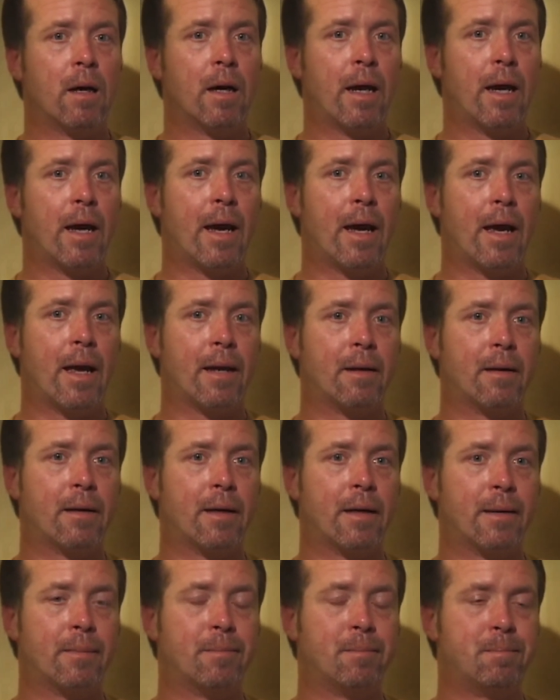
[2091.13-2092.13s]
And
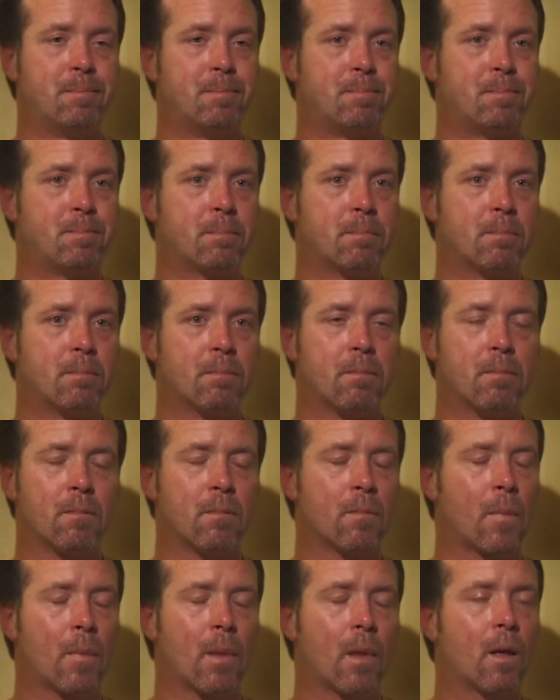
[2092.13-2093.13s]
um, what
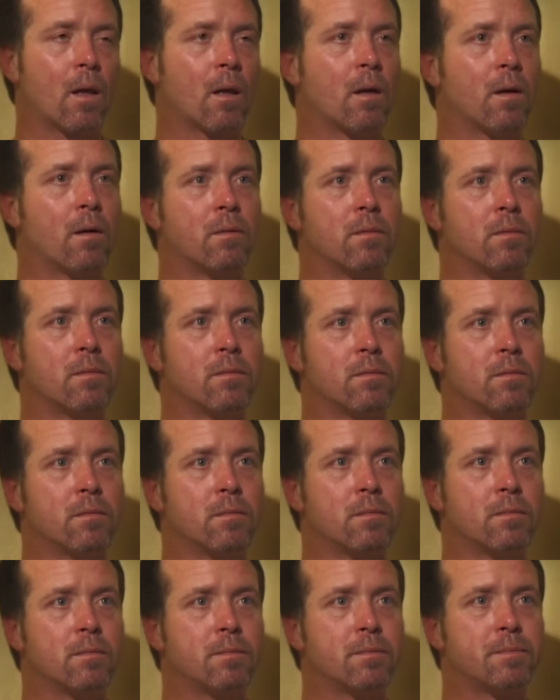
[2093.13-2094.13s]
did the structures coming
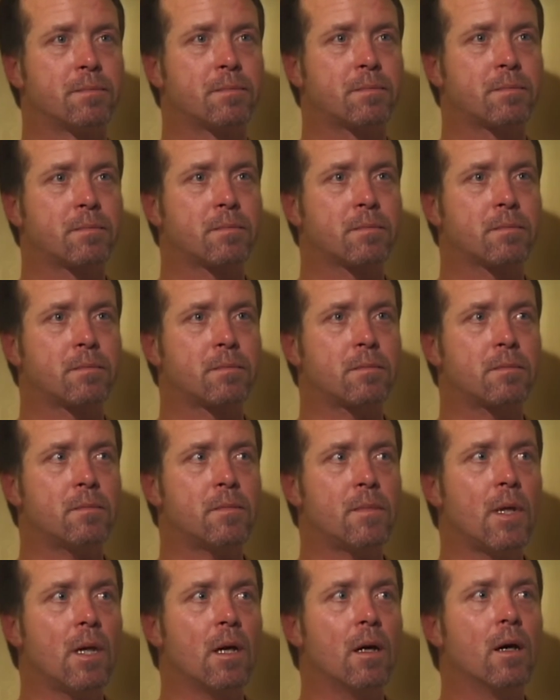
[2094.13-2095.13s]
off the moon look like?
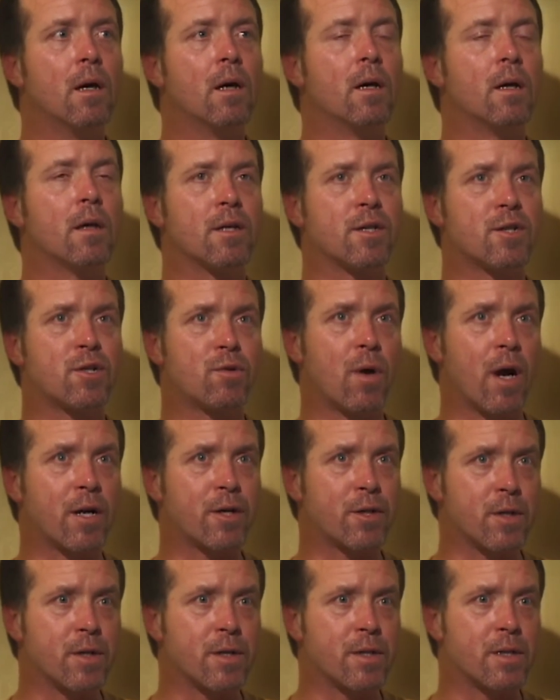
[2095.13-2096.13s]
What shape? The
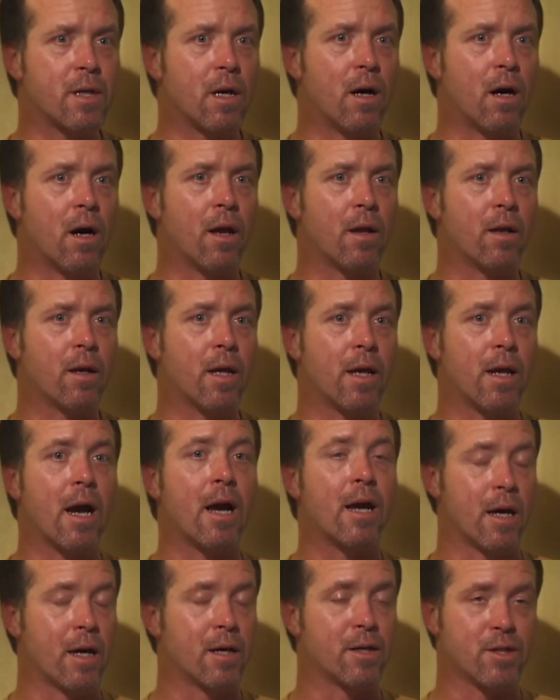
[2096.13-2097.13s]
structures on, and
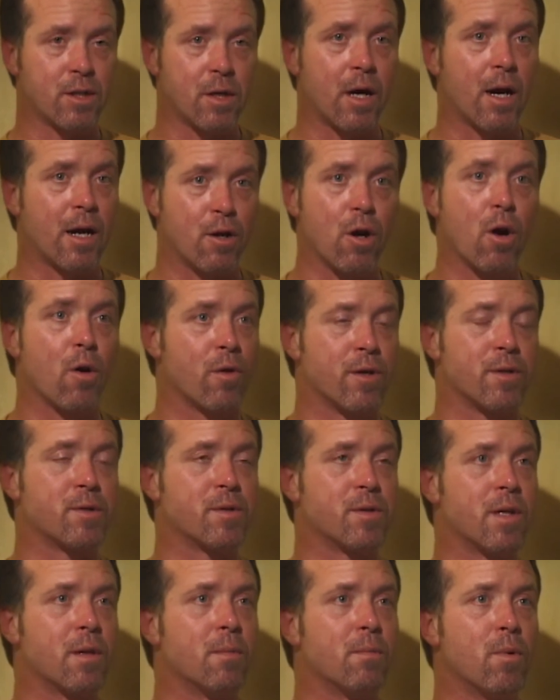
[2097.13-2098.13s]
I, I know this
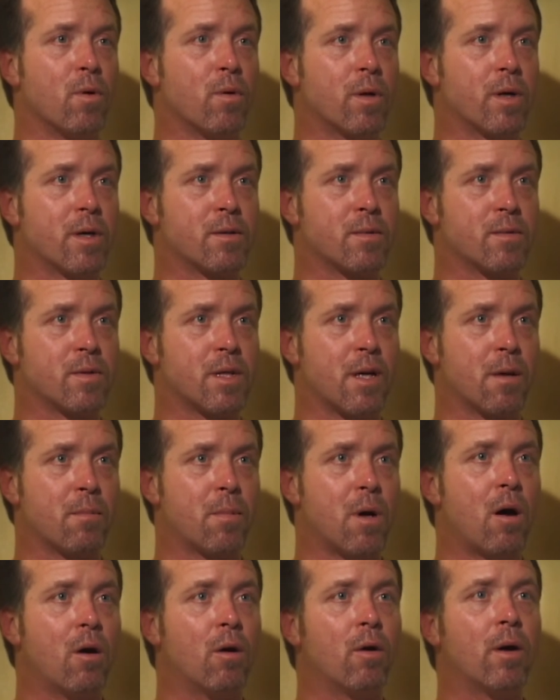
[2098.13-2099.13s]
is the moon because it was the
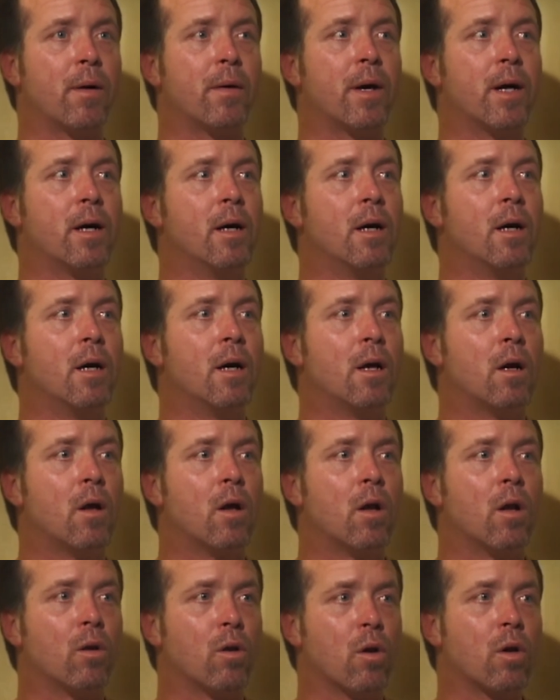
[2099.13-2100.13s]
Apollo era,
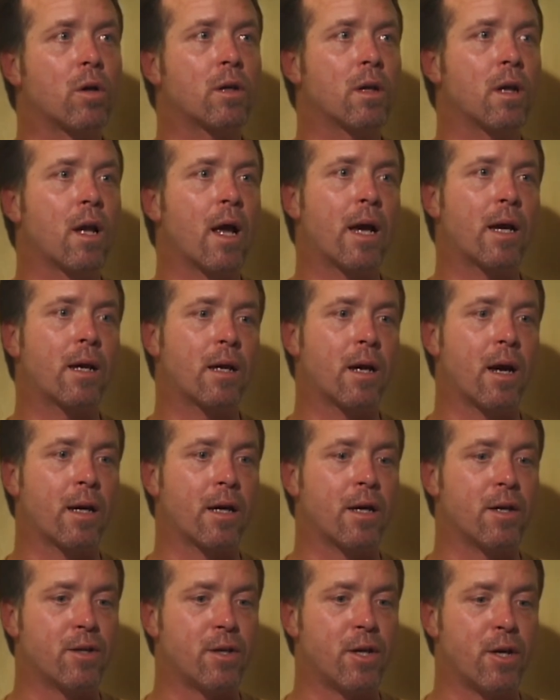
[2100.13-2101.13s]
looked like a
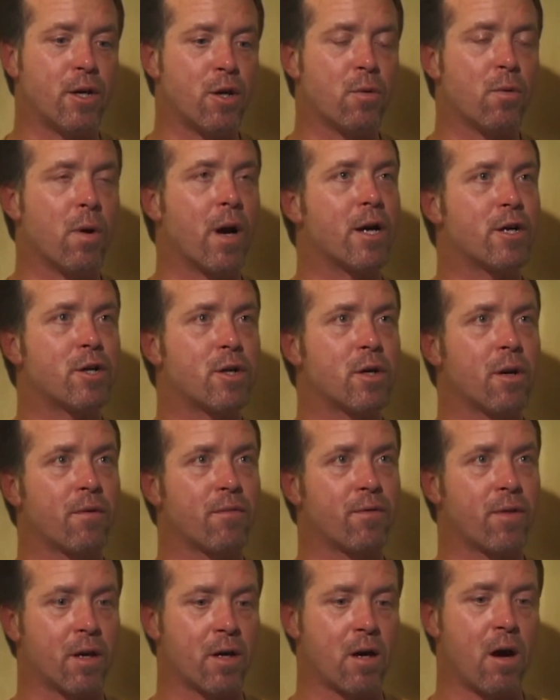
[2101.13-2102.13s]
continuation
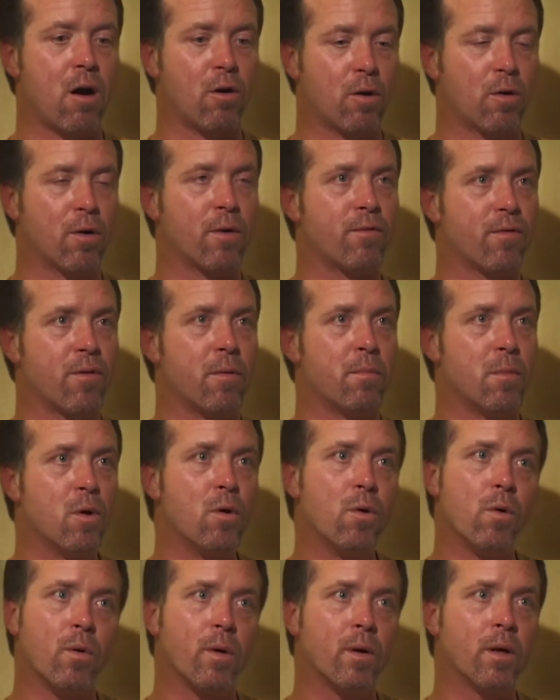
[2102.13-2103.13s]
of the color of the
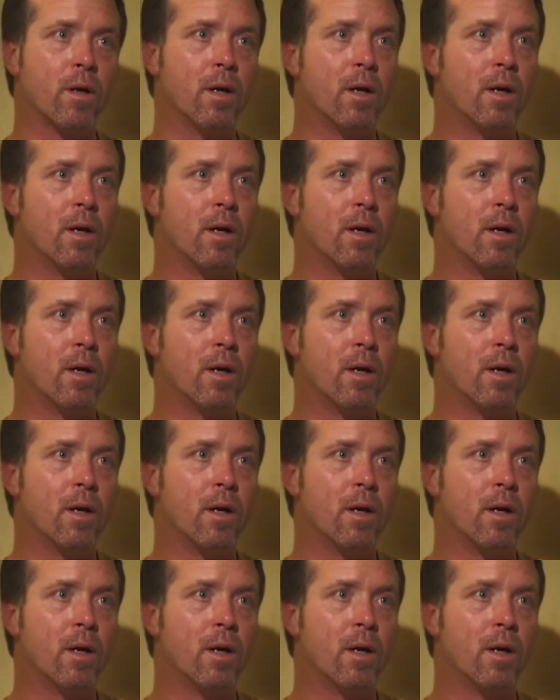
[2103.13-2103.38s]
moon,